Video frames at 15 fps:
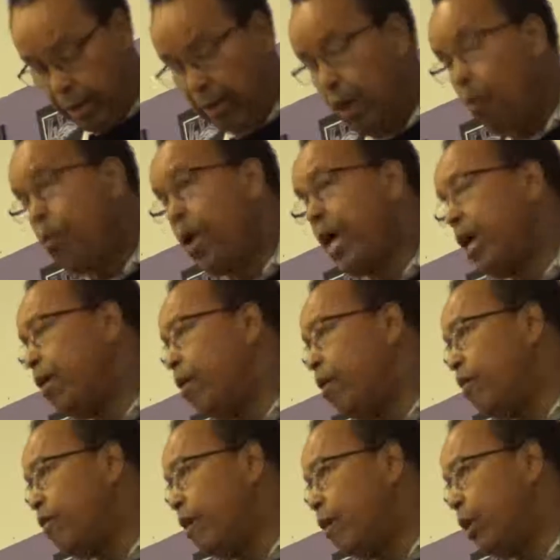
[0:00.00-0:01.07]
the way
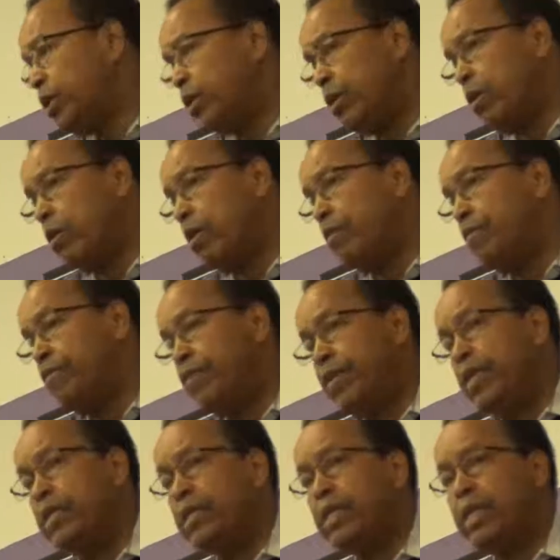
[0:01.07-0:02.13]
of also
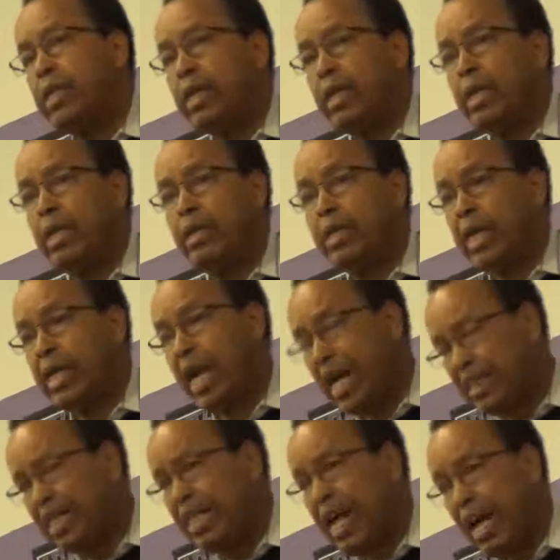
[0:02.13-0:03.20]
convincing
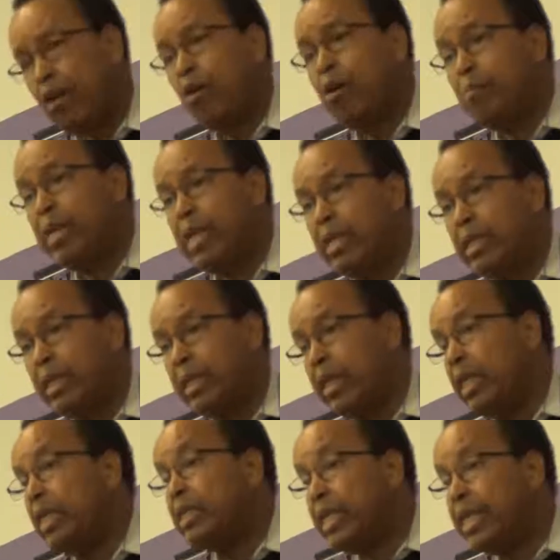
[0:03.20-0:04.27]
international community
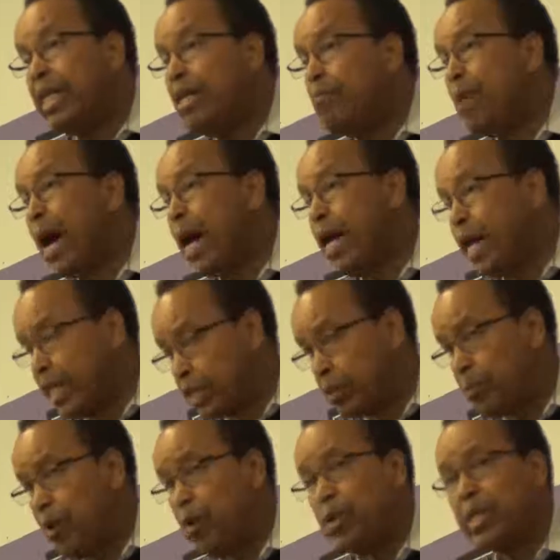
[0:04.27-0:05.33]
is really by
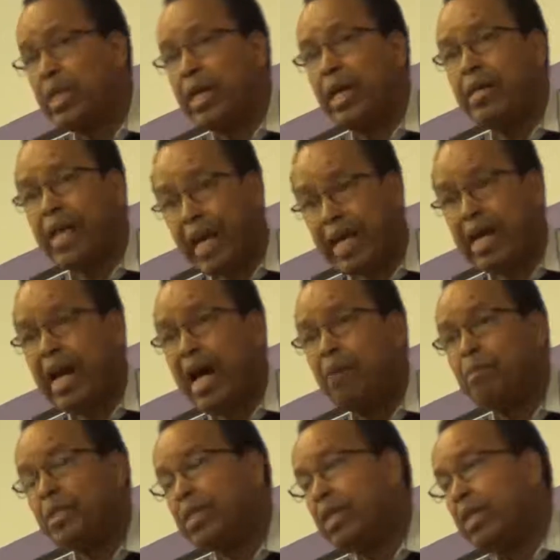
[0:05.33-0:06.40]
exposing the
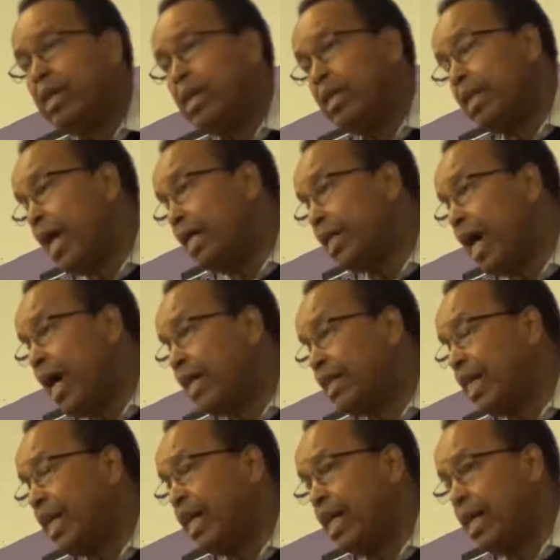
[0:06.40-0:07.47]
crimes that are
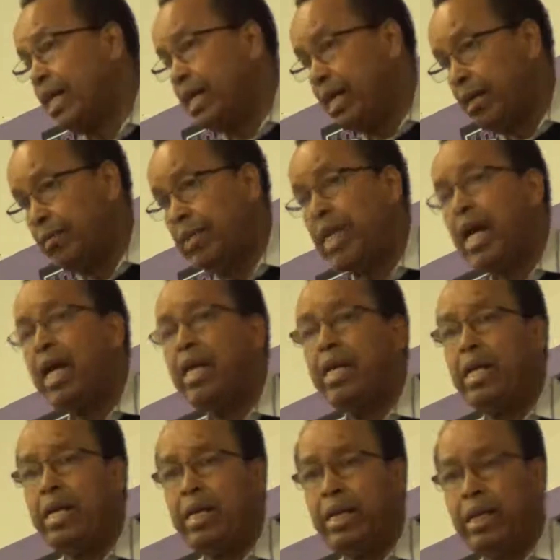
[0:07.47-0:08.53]
taking
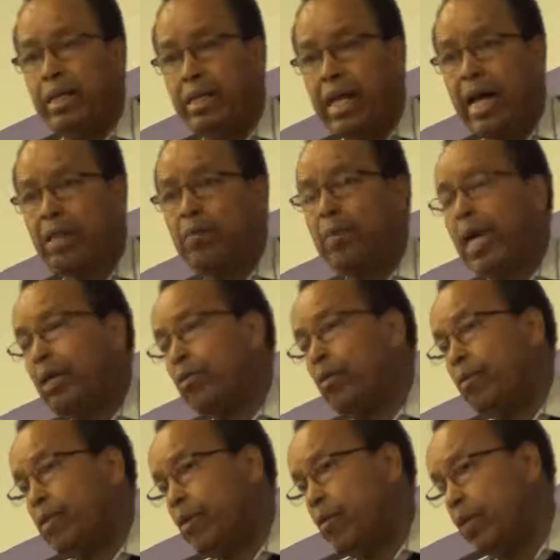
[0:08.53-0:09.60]
daily in that part
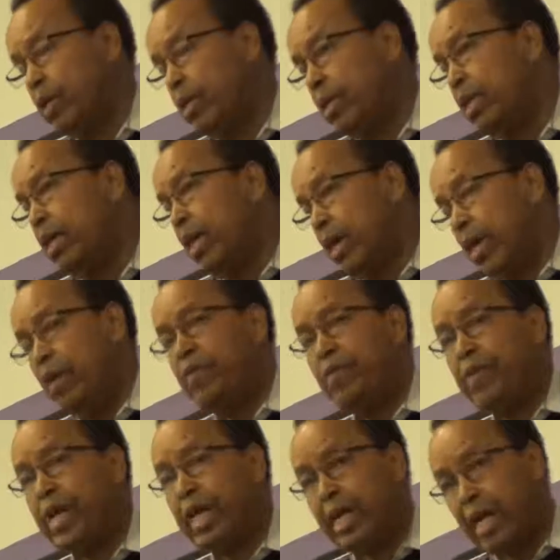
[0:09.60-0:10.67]
of the world.
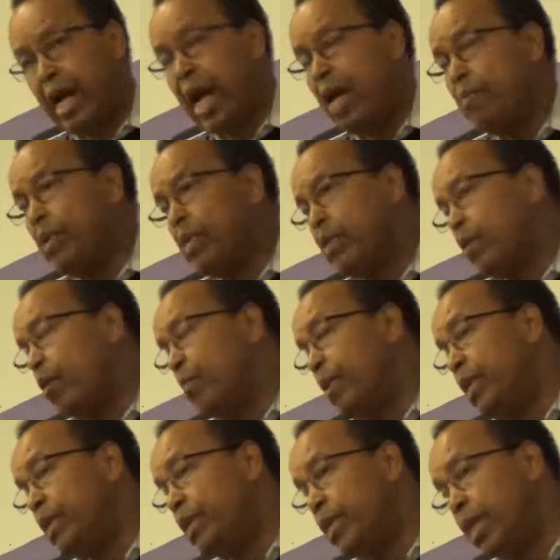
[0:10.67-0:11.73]
If the crime is
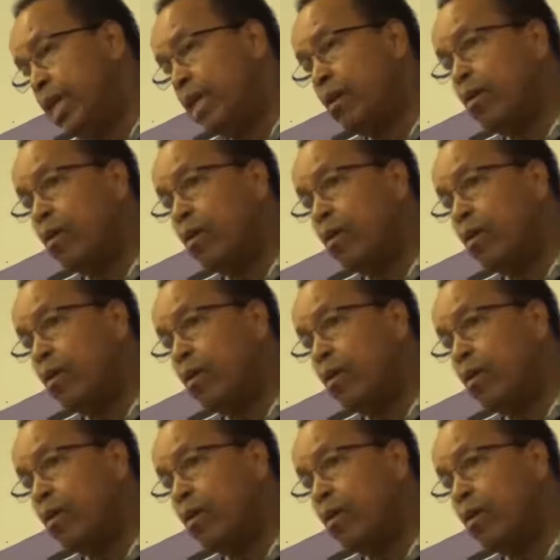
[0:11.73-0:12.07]
committed in